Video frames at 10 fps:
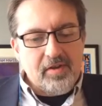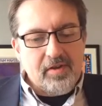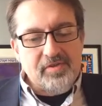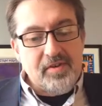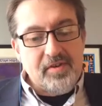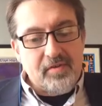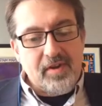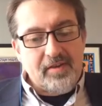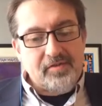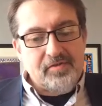In other words,
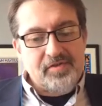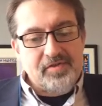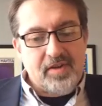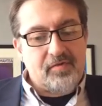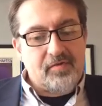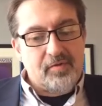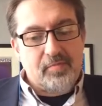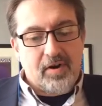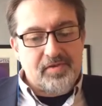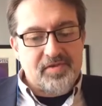different actors had
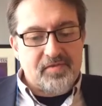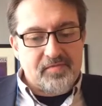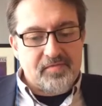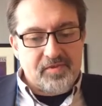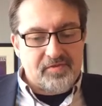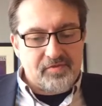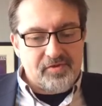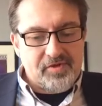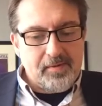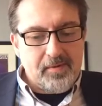different parts of the
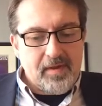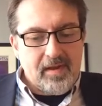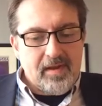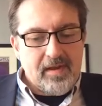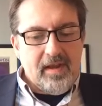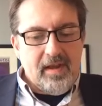solution,